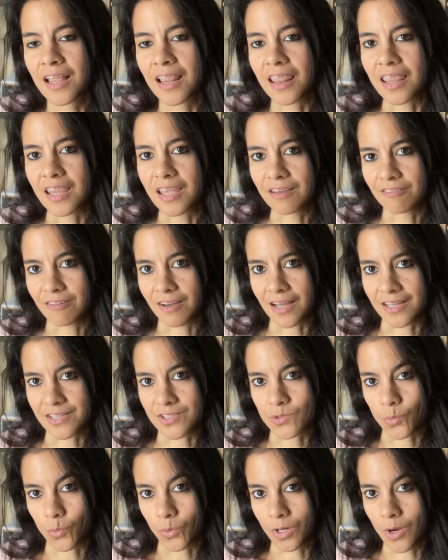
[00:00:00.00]
Levi's
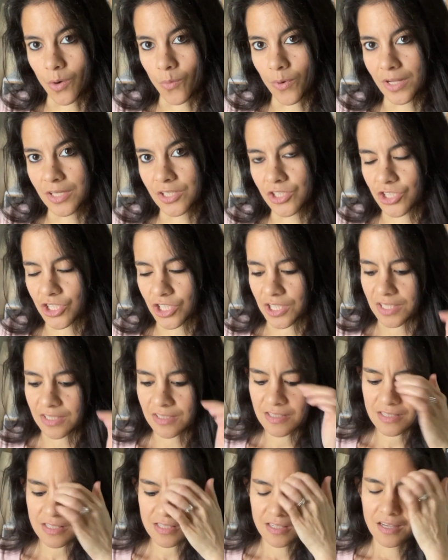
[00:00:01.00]
101
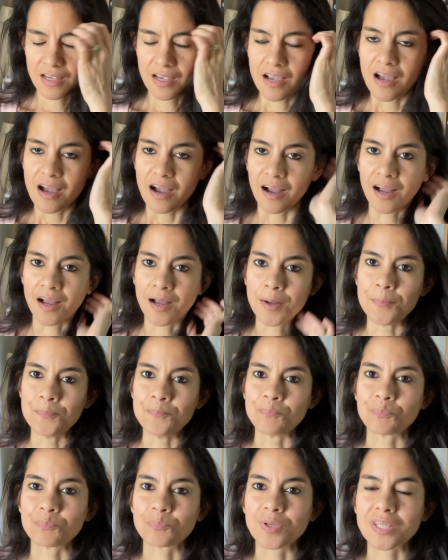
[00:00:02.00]
jeans.
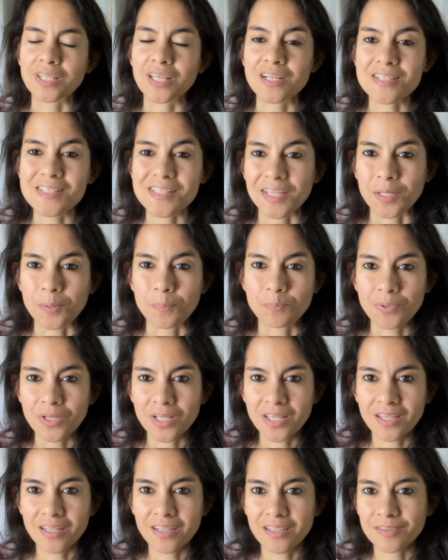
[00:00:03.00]
But there's like a
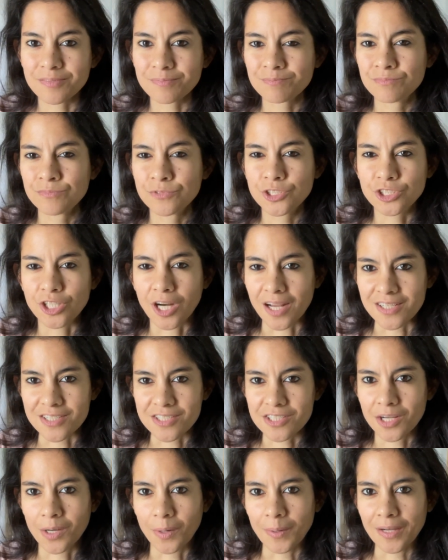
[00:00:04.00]
big
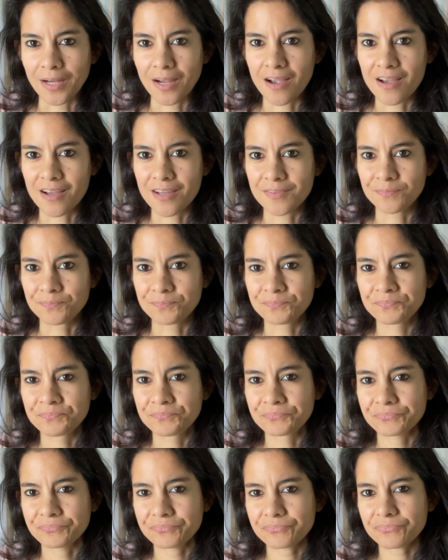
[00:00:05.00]
trend going on
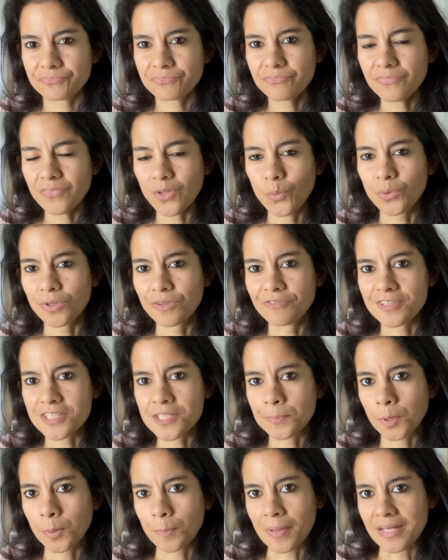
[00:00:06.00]
with
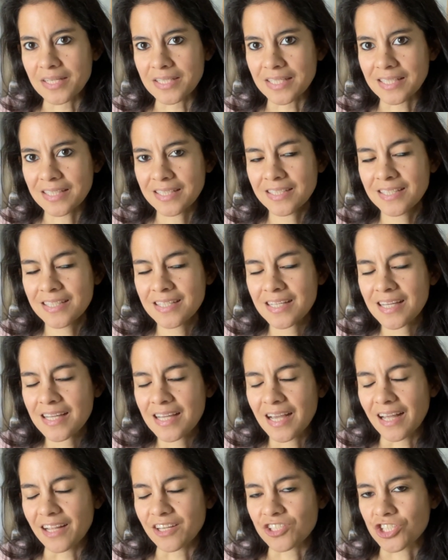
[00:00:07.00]
visible mending
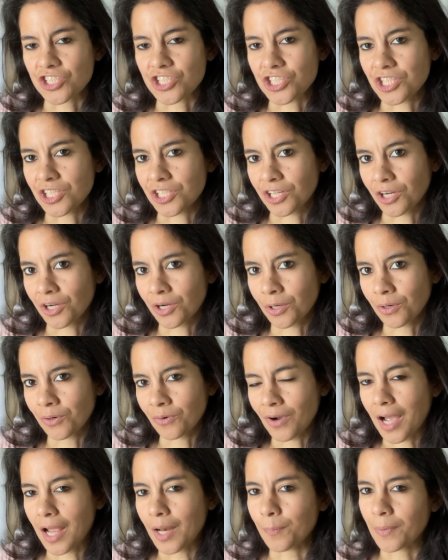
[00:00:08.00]
and Sashiko
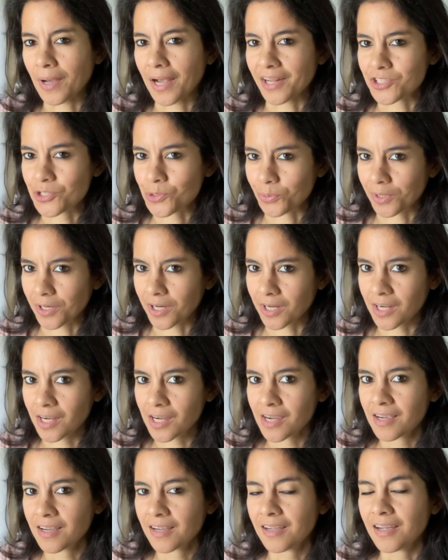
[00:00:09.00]
and patchwork.
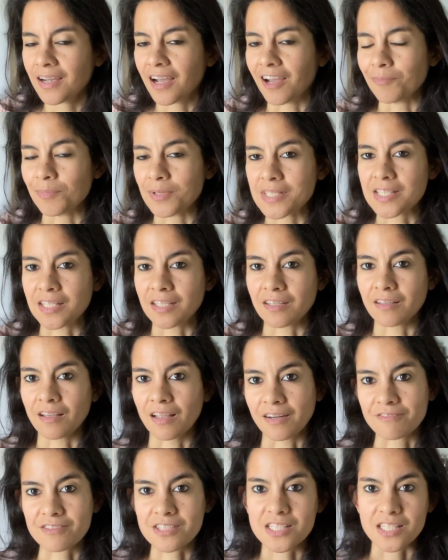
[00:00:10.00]
I've been seeing a lot
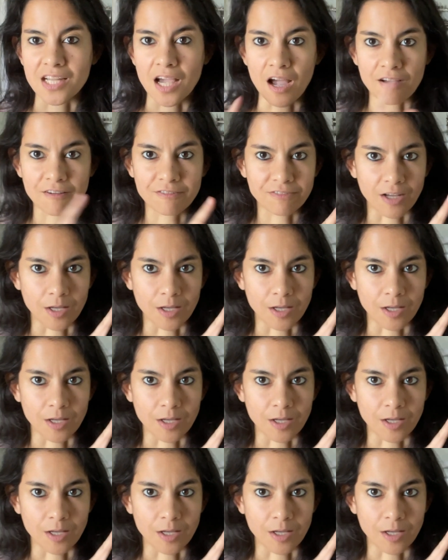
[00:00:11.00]
of stuff.